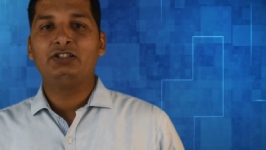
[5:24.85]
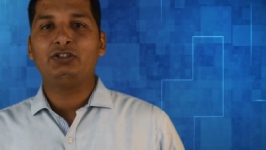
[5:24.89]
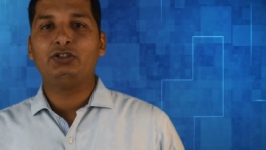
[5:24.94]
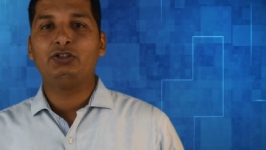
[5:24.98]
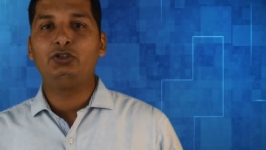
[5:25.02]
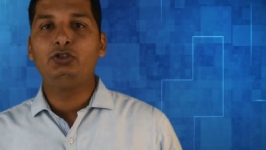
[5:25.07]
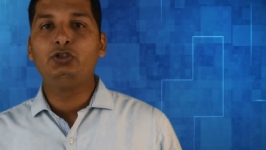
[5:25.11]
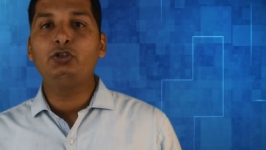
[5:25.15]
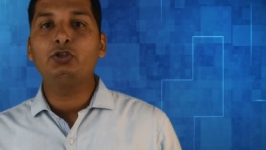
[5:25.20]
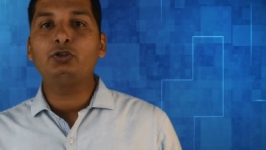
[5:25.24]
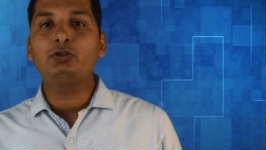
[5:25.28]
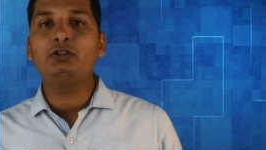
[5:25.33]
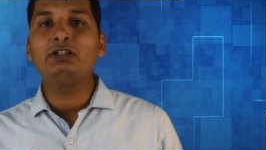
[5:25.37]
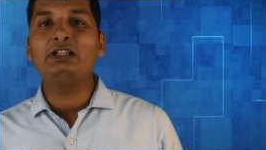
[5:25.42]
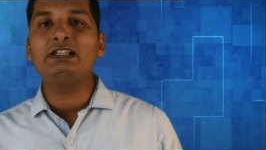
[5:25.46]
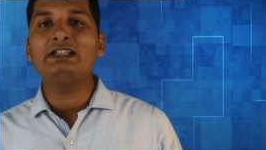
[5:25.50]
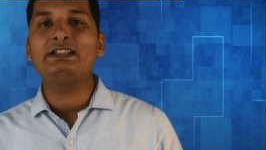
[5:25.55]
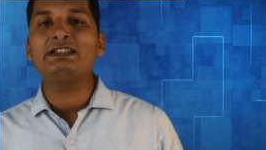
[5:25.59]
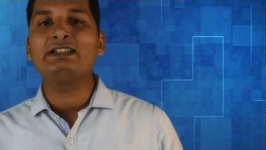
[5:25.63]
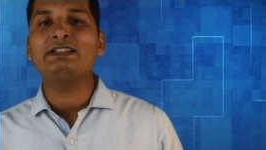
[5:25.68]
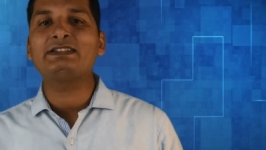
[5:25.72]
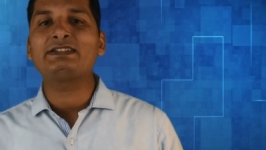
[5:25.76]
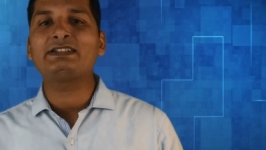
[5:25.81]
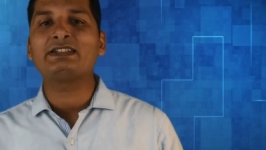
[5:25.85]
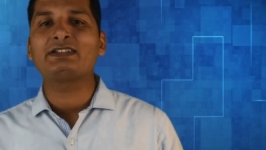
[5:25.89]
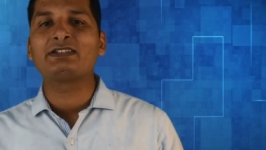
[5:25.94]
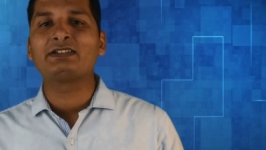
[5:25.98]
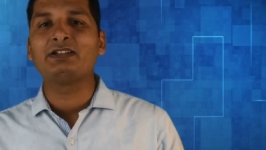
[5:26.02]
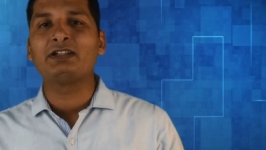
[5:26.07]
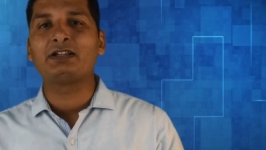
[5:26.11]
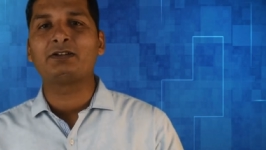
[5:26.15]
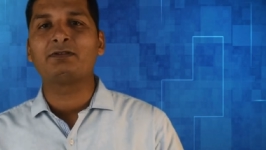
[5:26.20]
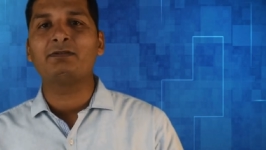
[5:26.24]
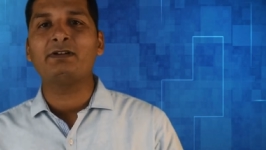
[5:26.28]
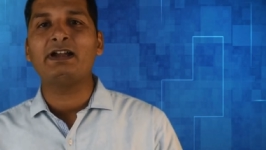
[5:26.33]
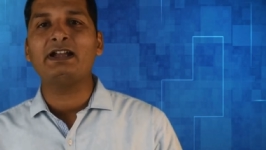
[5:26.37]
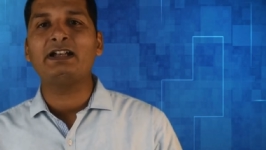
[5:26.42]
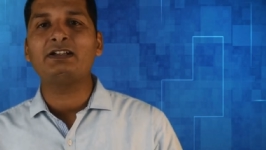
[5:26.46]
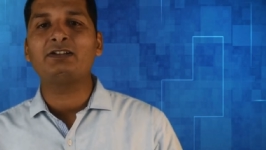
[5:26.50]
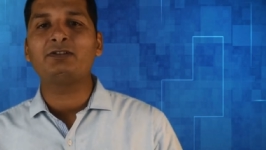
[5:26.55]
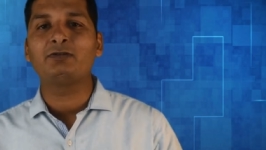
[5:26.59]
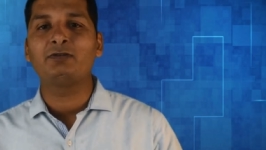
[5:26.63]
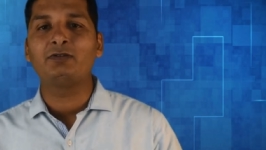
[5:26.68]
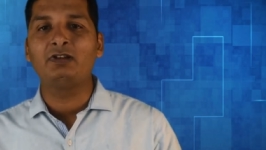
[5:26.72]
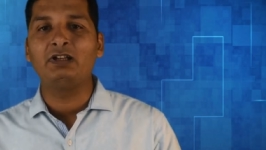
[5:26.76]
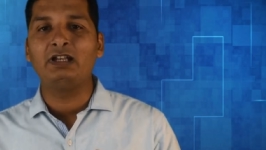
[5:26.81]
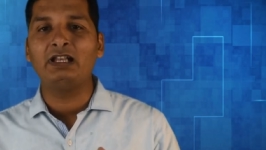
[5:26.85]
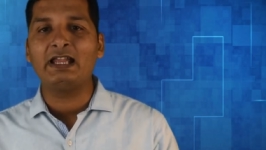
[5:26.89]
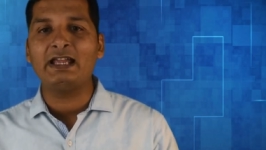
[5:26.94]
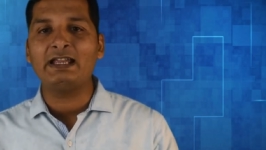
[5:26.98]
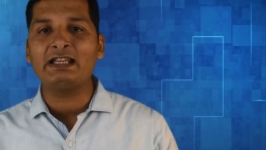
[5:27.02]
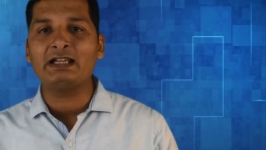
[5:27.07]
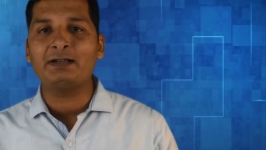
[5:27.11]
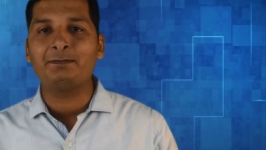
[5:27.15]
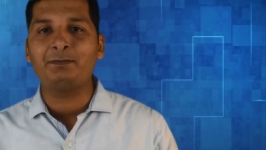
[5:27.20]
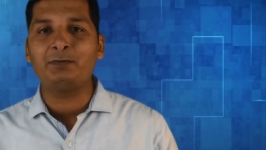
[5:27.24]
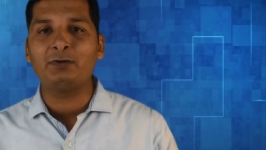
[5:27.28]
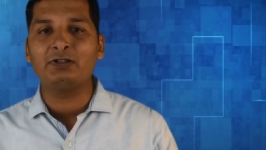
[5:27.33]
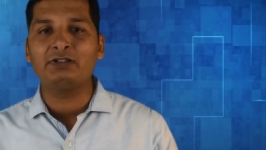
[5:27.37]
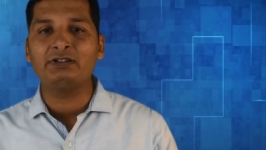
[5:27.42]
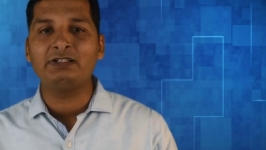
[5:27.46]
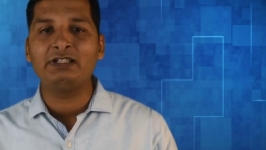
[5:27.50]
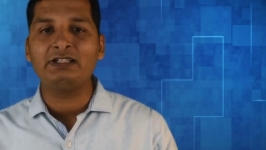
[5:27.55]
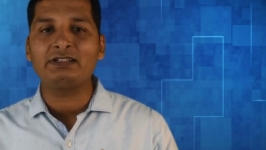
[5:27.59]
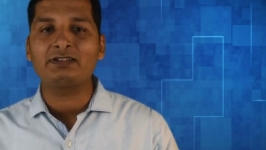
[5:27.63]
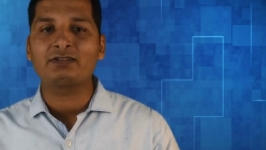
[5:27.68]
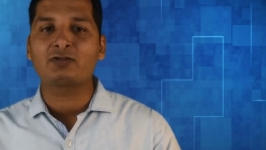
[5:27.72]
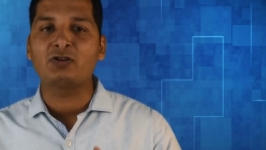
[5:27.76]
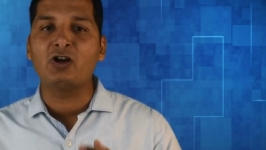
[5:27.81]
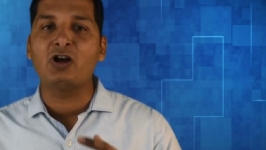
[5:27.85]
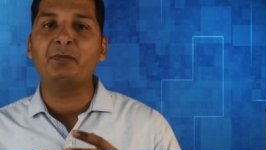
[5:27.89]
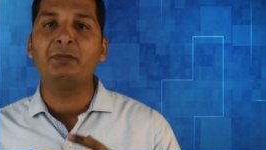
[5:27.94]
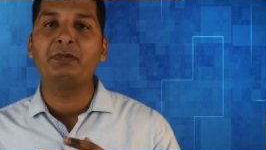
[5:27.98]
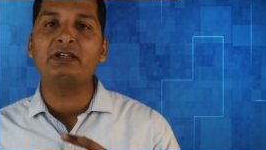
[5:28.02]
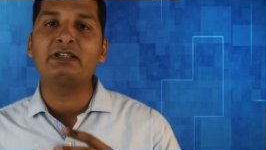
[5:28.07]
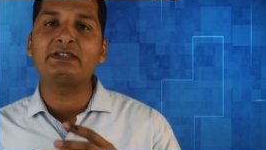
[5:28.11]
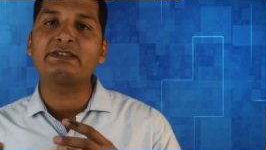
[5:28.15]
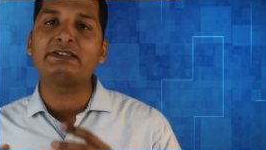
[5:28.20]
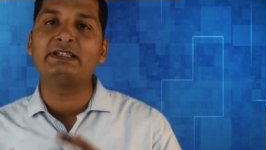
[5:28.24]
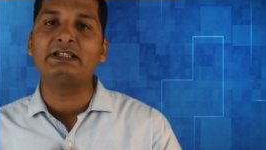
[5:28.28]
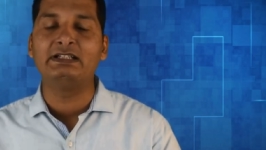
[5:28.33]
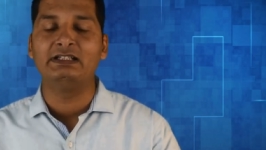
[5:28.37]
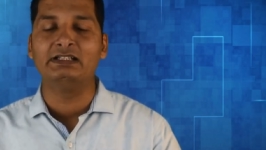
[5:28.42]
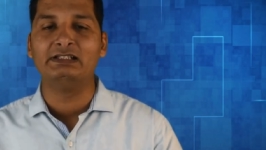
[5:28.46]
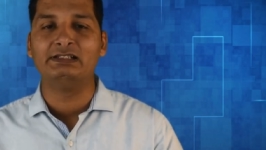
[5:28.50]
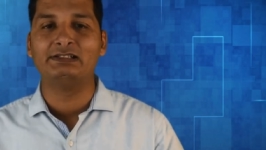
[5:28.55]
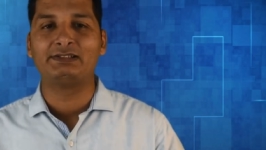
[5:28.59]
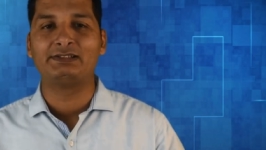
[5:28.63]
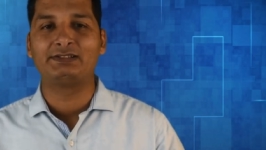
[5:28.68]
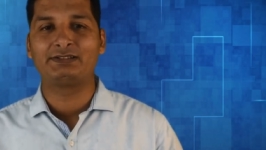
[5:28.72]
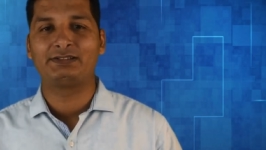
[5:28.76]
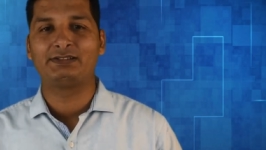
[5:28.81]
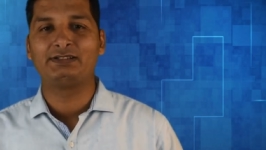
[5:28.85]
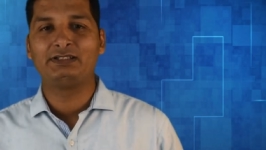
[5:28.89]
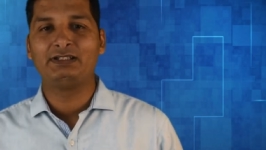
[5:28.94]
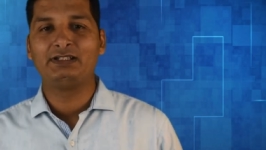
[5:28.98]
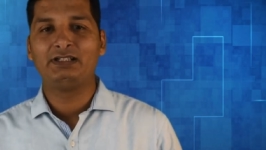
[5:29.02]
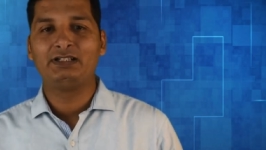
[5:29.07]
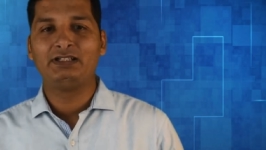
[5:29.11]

due diligence is required to rely upon these common signals.